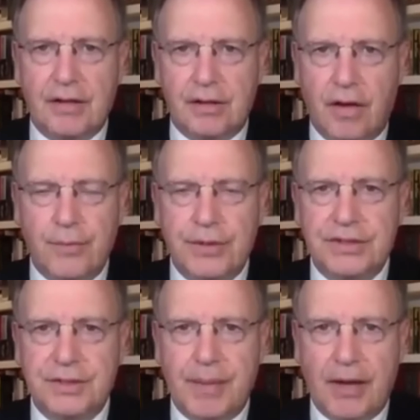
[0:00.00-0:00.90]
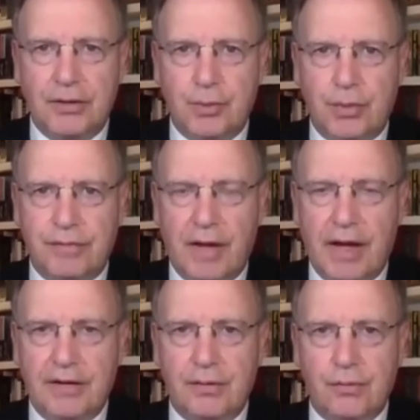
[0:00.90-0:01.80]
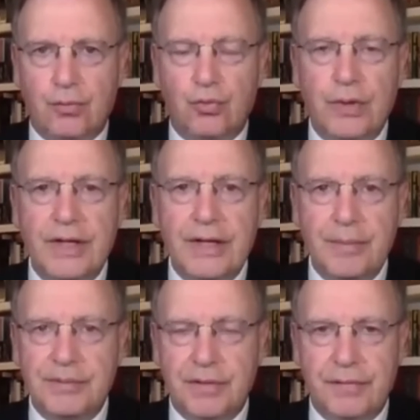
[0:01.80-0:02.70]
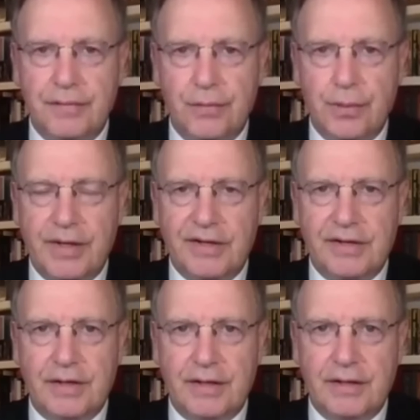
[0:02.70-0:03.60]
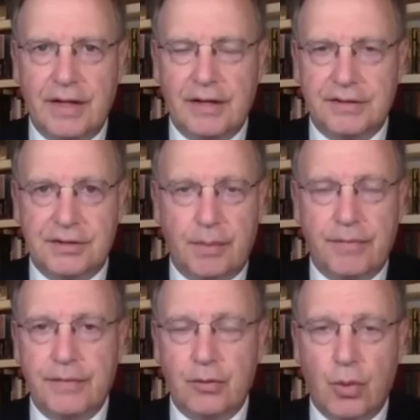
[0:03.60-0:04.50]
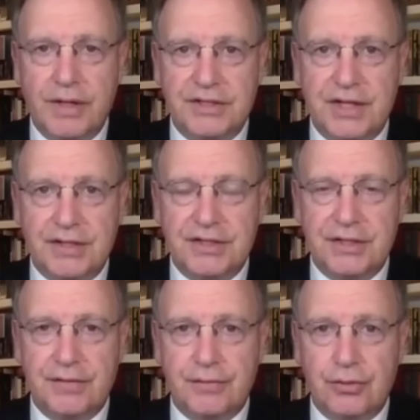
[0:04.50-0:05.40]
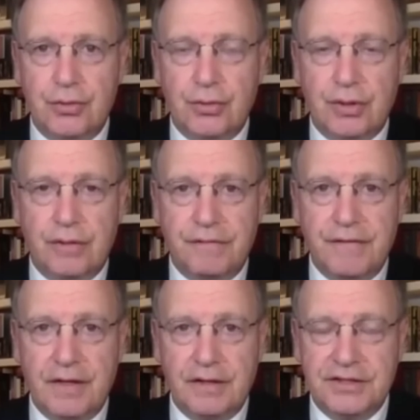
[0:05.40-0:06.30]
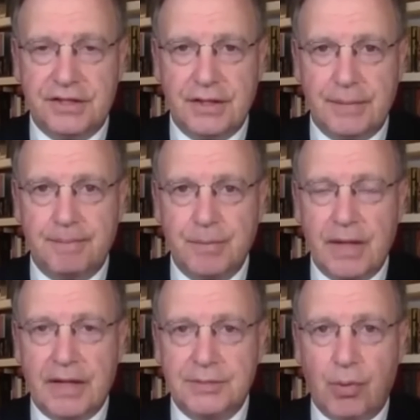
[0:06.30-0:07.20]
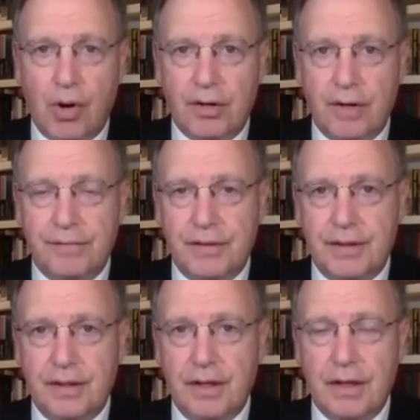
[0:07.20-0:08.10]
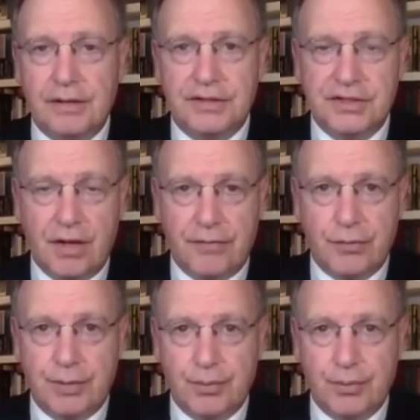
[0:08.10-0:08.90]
The government is about to provide reams of information and data, some of it quite sensitive, to the defense team as part of the discovery